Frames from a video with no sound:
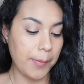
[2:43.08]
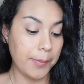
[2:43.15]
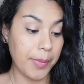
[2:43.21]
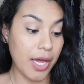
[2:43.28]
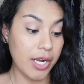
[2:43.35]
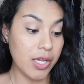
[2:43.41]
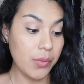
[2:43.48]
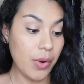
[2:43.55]

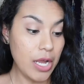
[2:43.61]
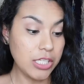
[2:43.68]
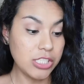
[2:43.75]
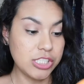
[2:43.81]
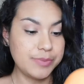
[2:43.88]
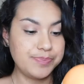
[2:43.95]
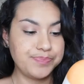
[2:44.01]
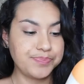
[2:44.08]
Body
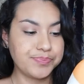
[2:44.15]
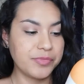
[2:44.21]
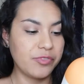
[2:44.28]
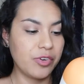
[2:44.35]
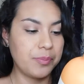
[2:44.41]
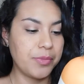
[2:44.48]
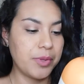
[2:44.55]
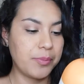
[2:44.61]
Wash
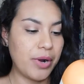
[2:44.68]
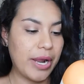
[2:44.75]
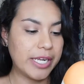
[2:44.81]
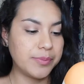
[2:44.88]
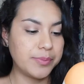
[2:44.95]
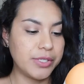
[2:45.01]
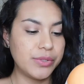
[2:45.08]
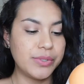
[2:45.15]
from the
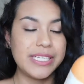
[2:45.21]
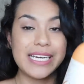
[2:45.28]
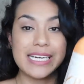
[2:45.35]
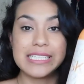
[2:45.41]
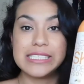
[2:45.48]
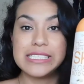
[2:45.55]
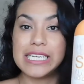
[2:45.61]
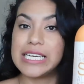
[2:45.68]
brand Beauty
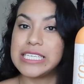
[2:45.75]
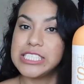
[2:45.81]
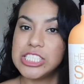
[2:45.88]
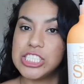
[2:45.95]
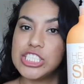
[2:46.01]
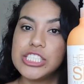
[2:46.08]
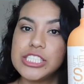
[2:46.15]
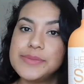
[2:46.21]

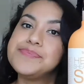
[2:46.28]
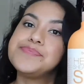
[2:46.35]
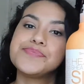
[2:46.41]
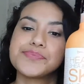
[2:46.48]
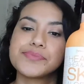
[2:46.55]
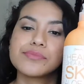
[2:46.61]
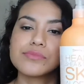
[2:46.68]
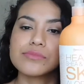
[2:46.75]
Untouched.
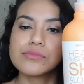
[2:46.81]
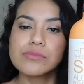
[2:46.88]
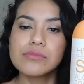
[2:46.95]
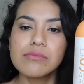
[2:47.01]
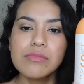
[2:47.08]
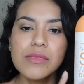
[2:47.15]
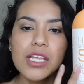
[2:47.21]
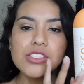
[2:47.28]

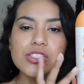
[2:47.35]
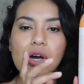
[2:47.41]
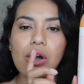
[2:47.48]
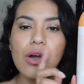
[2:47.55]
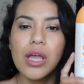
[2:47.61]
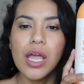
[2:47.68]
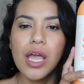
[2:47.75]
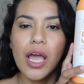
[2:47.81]
So
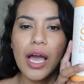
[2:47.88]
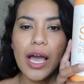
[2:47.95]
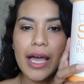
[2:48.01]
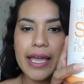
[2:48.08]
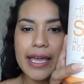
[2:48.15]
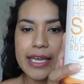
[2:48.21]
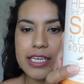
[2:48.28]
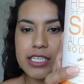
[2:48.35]

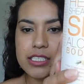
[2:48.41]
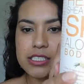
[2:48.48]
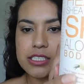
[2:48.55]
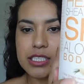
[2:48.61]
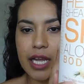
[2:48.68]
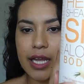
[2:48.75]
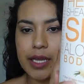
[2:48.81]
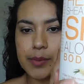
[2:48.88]

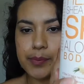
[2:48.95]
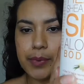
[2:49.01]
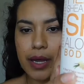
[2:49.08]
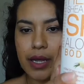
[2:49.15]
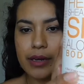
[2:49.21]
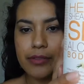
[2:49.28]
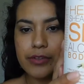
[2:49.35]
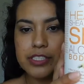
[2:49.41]

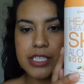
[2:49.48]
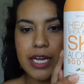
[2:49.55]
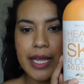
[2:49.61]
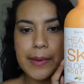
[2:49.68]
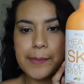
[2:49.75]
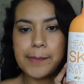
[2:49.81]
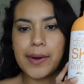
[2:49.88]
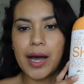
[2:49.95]
another
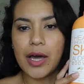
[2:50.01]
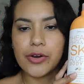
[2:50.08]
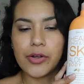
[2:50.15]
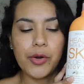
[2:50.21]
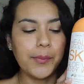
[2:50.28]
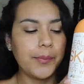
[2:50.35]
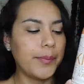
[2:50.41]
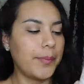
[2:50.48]
giant
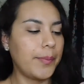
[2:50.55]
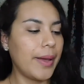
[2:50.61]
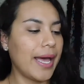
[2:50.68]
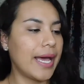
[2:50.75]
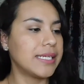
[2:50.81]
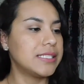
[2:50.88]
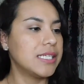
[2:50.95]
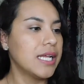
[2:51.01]
bottle,
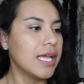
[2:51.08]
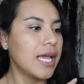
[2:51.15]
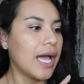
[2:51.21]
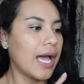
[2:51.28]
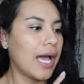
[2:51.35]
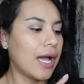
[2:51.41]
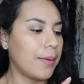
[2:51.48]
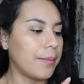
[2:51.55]
but
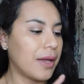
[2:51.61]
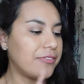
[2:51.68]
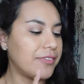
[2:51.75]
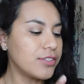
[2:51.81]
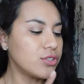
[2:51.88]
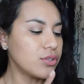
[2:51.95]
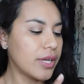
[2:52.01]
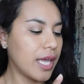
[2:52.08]
I
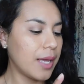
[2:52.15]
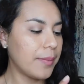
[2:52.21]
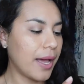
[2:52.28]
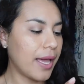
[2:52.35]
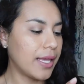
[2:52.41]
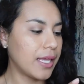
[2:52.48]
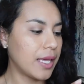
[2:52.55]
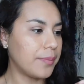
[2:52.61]
felt okay
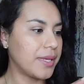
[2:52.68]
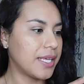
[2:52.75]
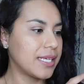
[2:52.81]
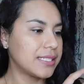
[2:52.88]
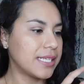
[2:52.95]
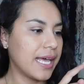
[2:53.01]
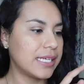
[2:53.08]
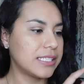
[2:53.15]
buying it
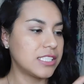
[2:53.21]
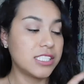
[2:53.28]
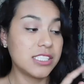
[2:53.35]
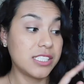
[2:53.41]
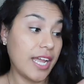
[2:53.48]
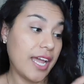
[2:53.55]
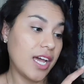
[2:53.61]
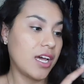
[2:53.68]
because it has
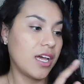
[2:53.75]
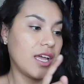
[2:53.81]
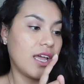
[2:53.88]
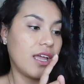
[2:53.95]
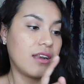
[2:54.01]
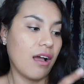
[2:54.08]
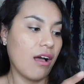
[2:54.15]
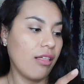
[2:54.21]
Shea
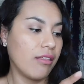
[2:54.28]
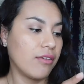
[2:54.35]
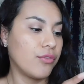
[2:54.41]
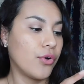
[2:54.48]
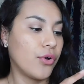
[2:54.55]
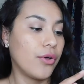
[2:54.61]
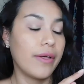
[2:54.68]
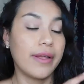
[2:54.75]
and olive
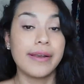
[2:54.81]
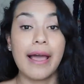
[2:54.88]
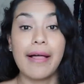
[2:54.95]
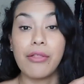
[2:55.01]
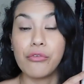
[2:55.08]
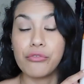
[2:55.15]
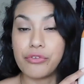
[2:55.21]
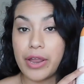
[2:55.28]
oil and
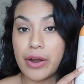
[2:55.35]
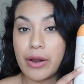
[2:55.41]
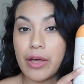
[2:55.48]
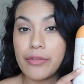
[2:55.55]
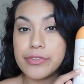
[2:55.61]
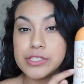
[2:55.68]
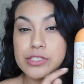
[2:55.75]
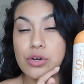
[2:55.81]
aloe vera.
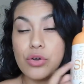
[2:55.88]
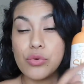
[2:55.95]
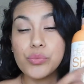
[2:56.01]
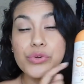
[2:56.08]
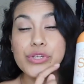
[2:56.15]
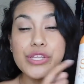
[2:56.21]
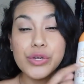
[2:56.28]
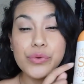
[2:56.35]
These are all
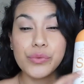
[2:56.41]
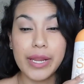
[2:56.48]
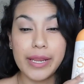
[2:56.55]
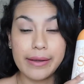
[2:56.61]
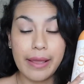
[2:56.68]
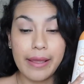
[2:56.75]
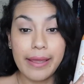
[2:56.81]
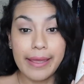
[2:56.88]
really
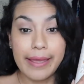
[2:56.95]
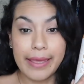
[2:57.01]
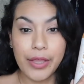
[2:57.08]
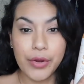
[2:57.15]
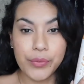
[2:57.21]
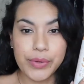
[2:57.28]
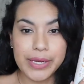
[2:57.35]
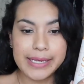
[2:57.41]
great
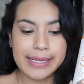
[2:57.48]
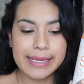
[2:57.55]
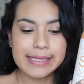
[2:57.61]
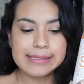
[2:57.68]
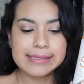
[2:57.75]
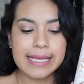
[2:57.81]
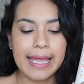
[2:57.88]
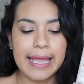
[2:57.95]

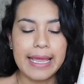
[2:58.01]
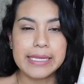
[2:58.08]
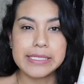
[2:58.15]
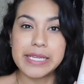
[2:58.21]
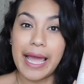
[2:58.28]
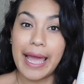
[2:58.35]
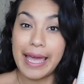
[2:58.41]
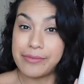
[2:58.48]
ingredients, and
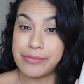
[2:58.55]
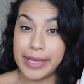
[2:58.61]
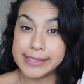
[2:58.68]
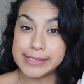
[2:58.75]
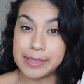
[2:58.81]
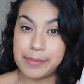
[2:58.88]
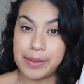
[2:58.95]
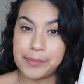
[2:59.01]
I have
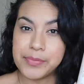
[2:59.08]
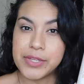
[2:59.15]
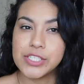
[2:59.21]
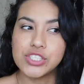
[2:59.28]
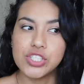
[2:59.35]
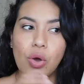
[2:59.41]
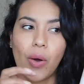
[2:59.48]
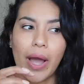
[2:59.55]
eczema.
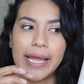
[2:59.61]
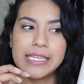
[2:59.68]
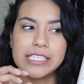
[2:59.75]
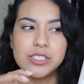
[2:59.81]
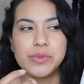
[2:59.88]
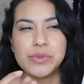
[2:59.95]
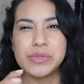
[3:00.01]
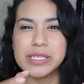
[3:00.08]
So I need
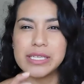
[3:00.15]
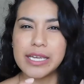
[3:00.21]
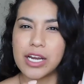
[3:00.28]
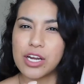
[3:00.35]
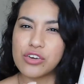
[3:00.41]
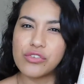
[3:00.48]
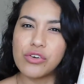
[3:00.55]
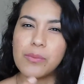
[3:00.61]
to be really
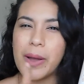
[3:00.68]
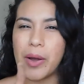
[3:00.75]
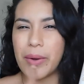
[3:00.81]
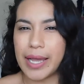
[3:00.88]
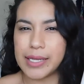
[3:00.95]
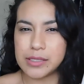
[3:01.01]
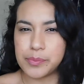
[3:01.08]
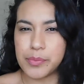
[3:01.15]
careful about what
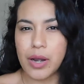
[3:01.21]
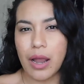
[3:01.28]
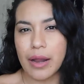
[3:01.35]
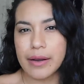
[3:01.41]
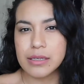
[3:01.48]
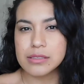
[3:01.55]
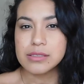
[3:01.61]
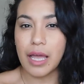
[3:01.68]
kind of
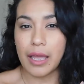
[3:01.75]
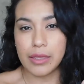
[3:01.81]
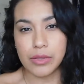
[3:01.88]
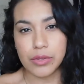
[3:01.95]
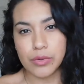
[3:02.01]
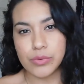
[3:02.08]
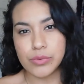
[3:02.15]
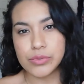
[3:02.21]
products I
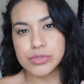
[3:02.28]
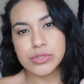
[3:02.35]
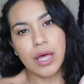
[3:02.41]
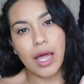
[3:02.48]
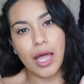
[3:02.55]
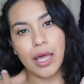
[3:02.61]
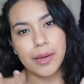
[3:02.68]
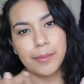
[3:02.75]
use
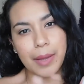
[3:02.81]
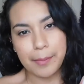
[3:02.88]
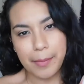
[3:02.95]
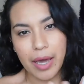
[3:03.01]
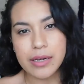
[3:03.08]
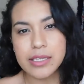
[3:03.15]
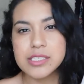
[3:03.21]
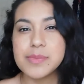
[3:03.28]
on my
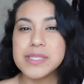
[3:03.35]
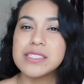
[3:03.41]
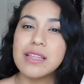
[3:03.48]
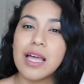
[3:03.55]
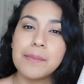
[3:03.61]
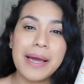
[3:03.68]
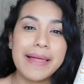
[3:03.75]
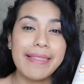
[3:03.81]
body,
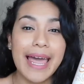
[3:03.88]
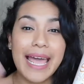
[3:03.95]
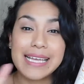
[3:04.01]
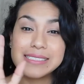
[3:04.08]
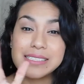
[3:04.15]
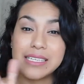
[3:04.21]
especially on my legs